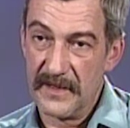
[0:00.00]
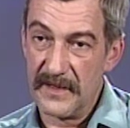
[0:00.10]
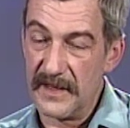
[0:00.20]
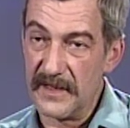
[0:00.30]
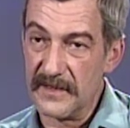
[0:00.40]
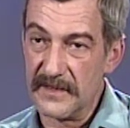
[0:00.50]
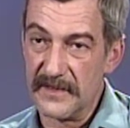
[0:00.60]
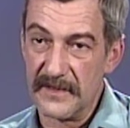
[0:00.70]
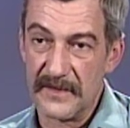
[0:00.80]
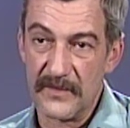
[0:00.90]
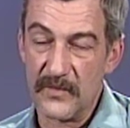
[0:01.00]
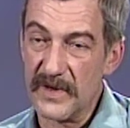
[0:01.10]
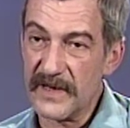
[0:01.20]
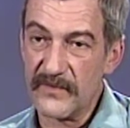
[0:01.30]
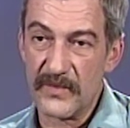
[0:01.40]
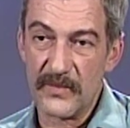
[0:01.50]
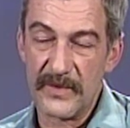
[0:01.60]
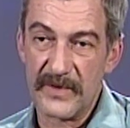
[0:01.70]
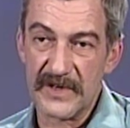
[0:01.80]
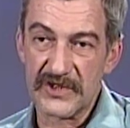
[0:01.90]
and whatever
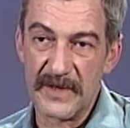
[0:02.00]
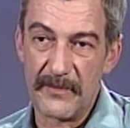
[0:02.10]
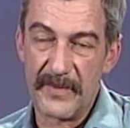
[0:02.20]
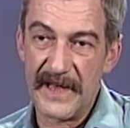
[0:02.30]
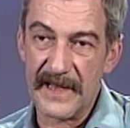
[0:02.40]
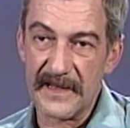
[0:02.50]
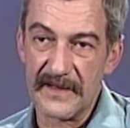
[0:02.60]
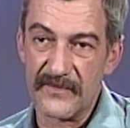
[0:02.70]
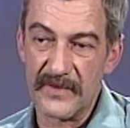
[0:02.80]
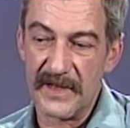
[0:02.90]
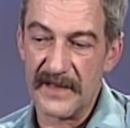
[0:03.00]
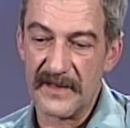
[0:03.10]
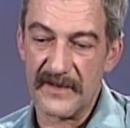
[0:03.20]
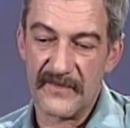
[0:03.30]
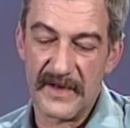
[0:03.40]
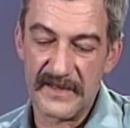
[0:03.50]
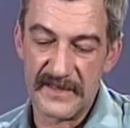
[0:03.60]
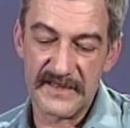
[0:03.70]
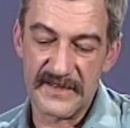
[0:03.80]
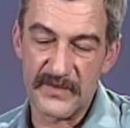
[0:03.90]
we want to ship back, if we identify
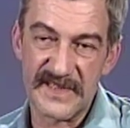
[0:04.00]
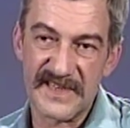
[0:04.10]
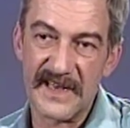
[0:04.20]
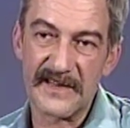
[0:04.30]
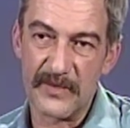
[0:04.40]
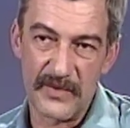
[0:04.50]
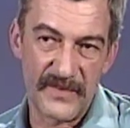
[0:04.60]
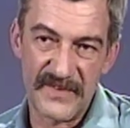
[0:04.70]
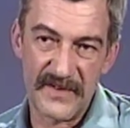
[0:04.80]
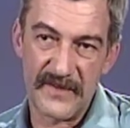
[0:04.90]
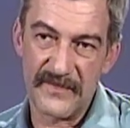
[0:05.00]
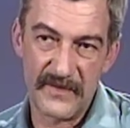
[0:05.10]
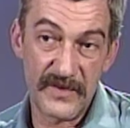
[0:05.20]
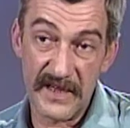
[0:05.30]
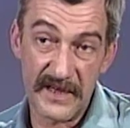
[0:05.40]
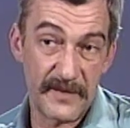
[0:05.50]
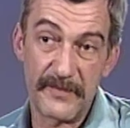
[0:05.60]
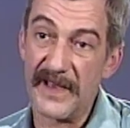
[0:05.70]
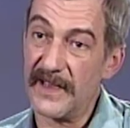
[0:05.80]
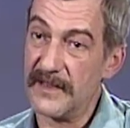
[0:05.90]
this as recyclable stuff, you take it
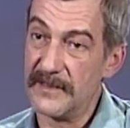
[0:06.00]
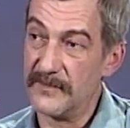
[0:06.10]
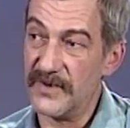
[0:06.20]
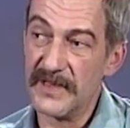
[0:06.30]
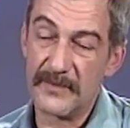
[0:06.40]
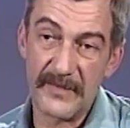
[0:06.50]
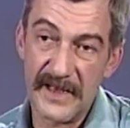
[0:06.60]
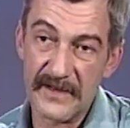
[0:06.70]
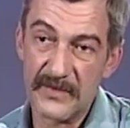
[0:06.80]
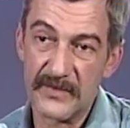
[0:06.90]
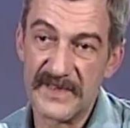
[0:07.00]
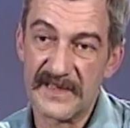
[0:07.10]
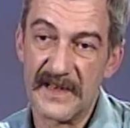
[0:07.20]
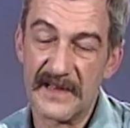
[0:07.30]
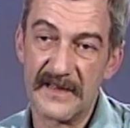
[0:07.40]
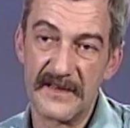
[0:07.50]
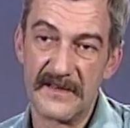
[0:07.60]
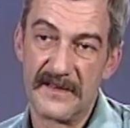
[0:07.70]
back and bring it back to recycling